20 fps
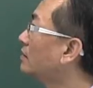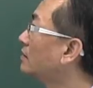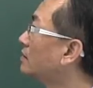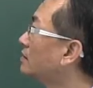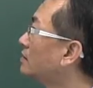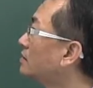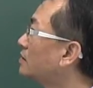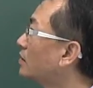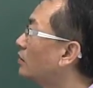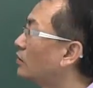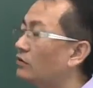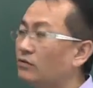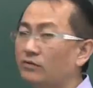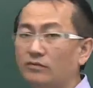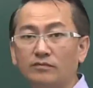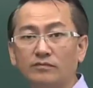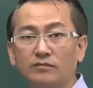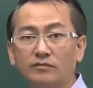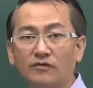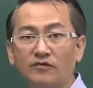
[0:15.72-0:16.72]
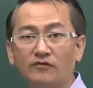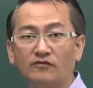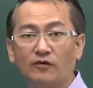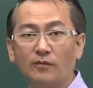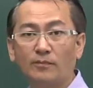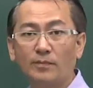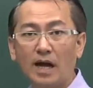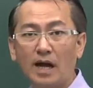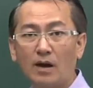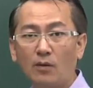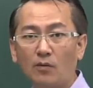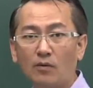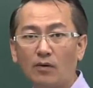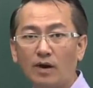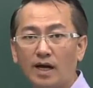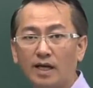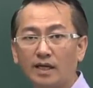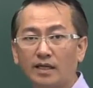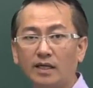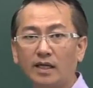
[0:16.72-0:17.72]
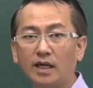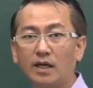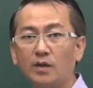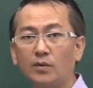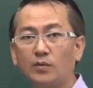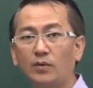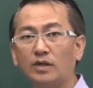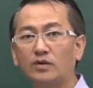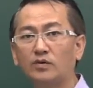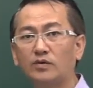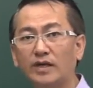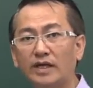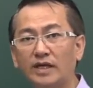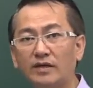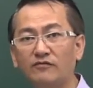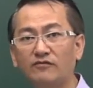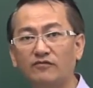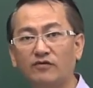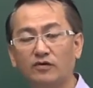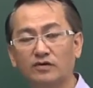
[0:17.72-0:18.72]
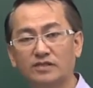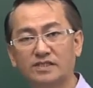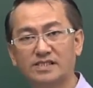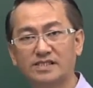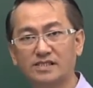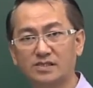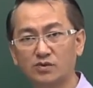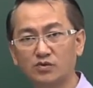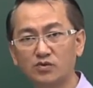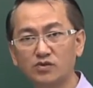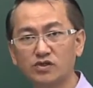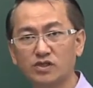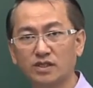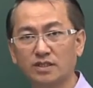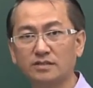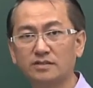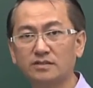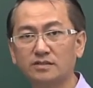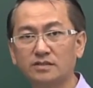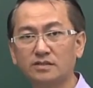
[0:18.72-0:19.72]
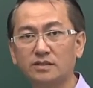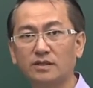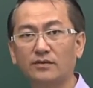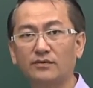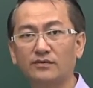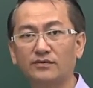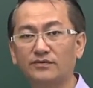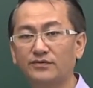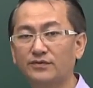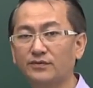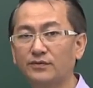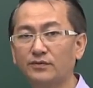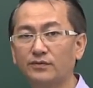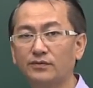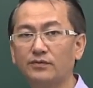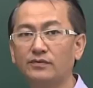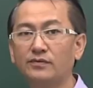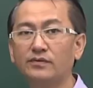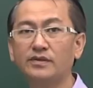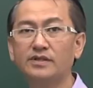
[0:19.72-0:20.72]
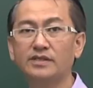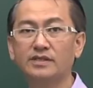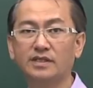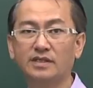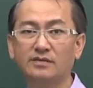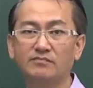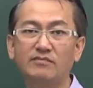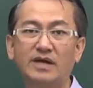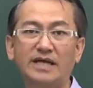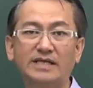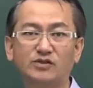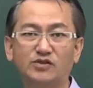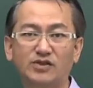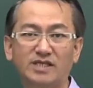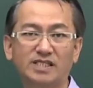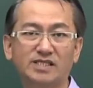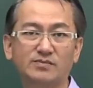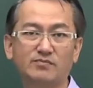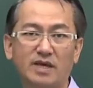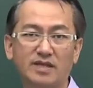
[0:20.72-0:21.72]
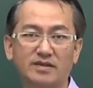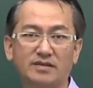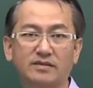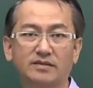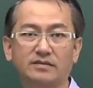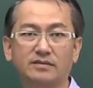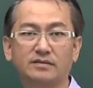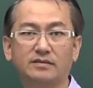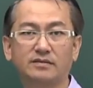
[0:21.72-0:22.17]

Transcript: So for part 1, we are looking for solutions through the matrix method.